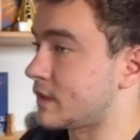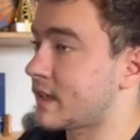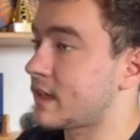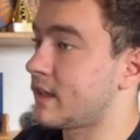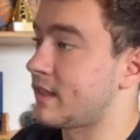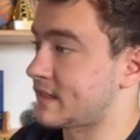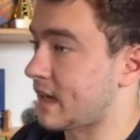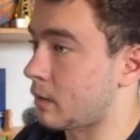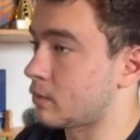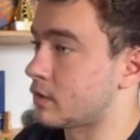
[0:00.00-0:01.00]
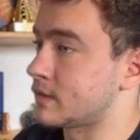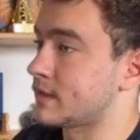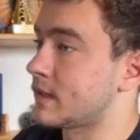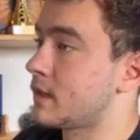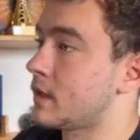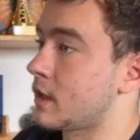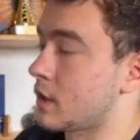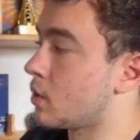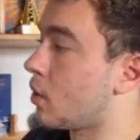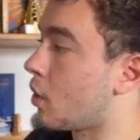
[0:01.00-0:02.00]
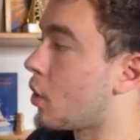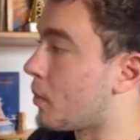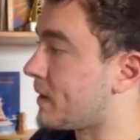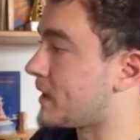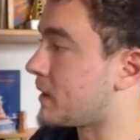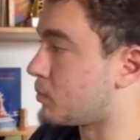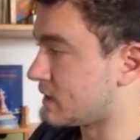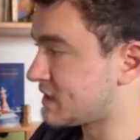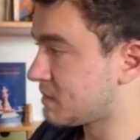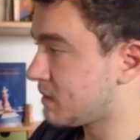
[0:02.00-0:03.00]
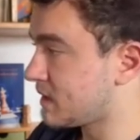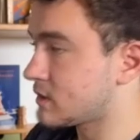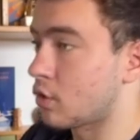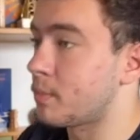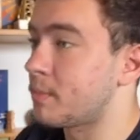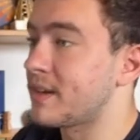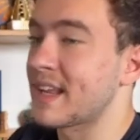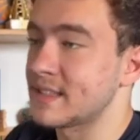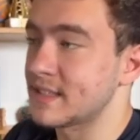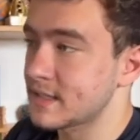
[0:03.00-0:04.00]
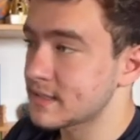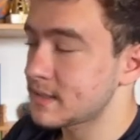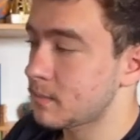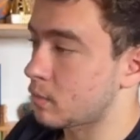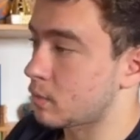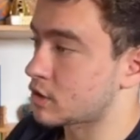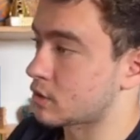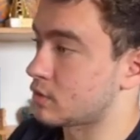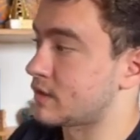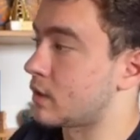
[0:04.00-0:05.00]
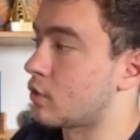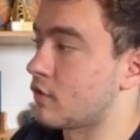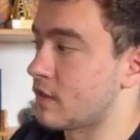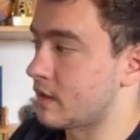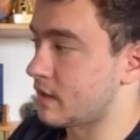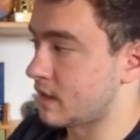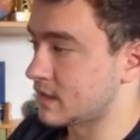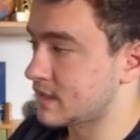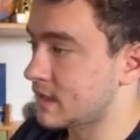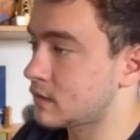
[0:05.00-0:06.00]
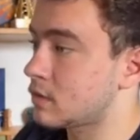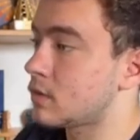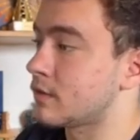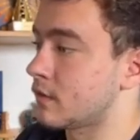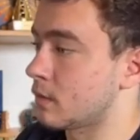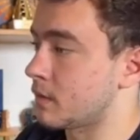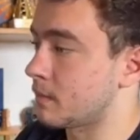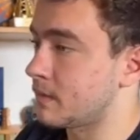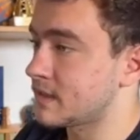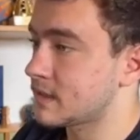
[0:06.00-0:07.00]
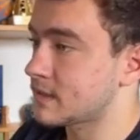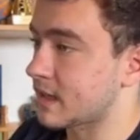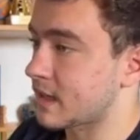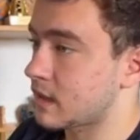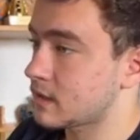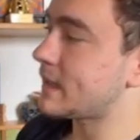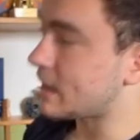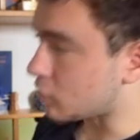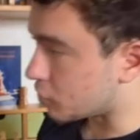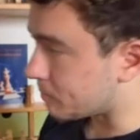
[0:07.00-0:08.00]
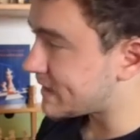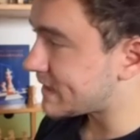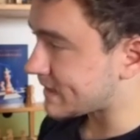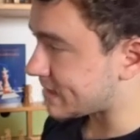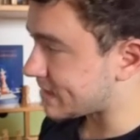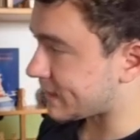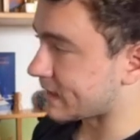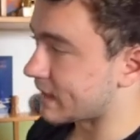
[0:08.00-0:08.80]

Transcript: that counters your opening principles, your opening ideas, which are to take over the center, develop the pieces like this, you immediately think,